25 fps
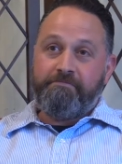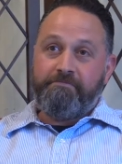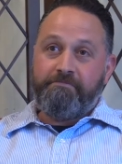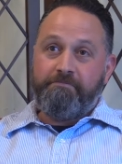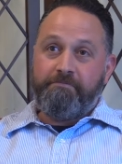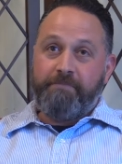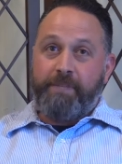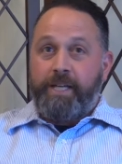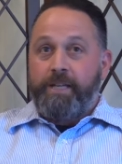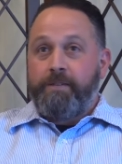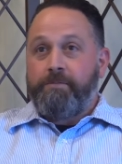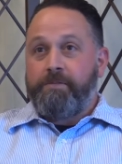
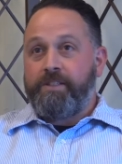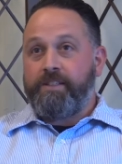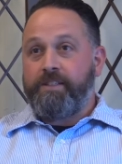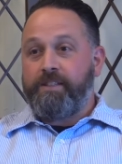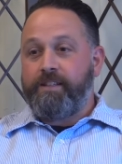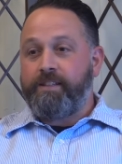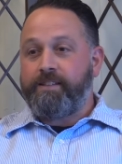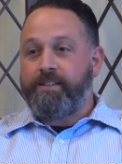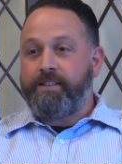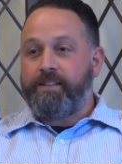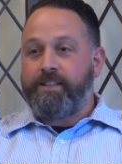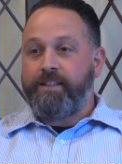Maybe,
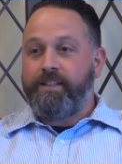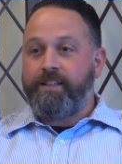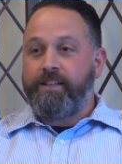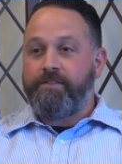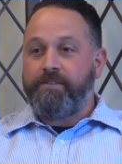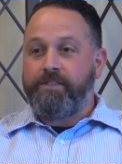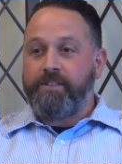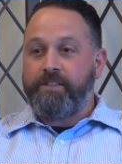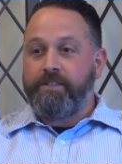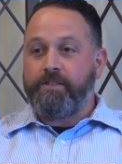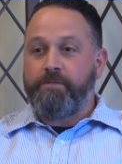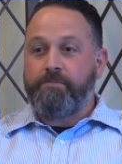yeah. I think you have
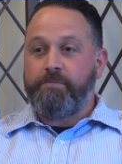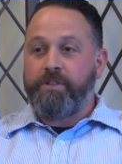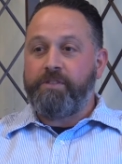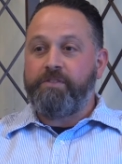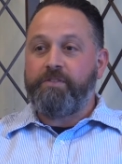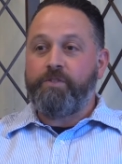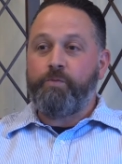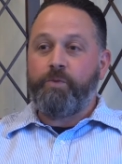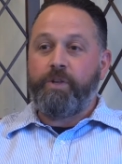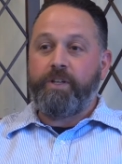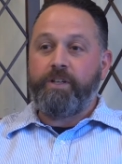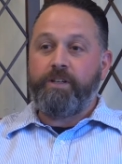a little bit of
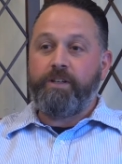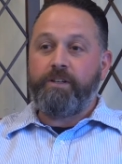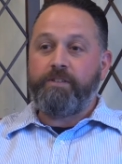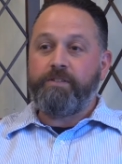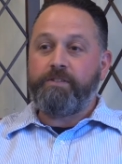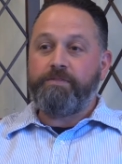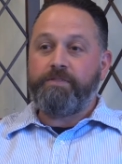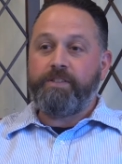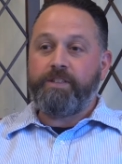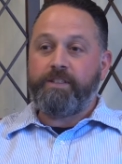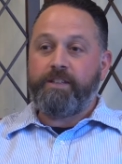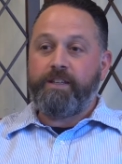a window
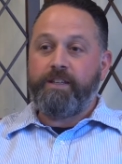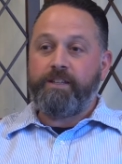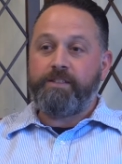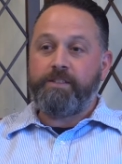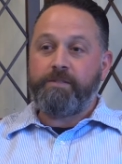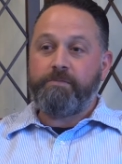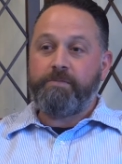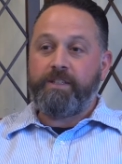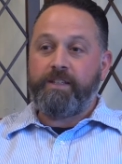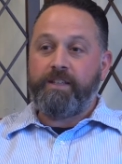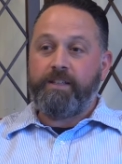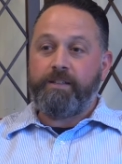if you catch
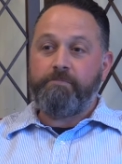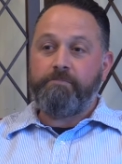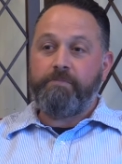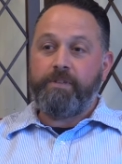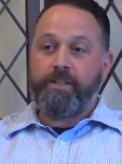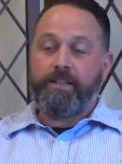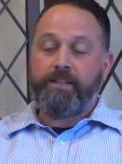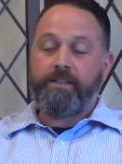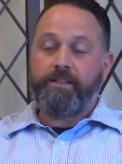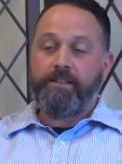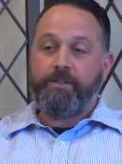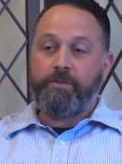them and get them
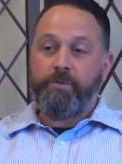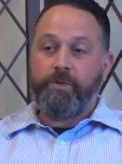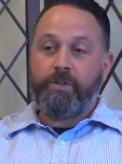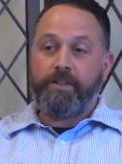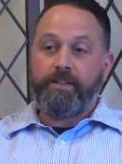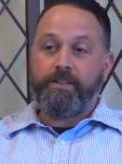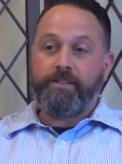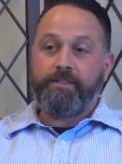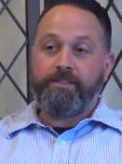back in the water.